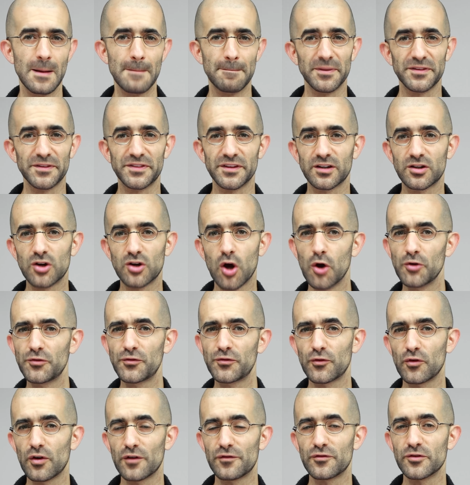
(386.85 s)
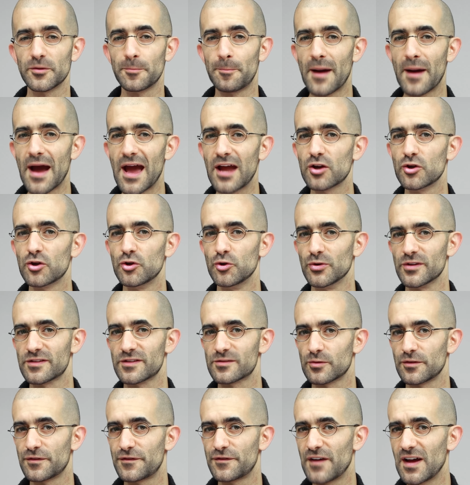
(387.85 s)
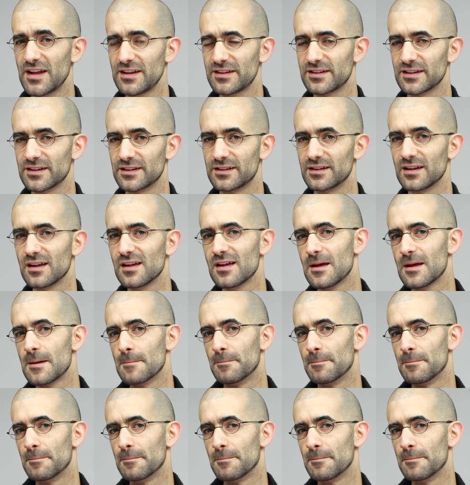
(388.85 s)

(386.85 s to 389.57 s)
but the code for every buyer who is refunded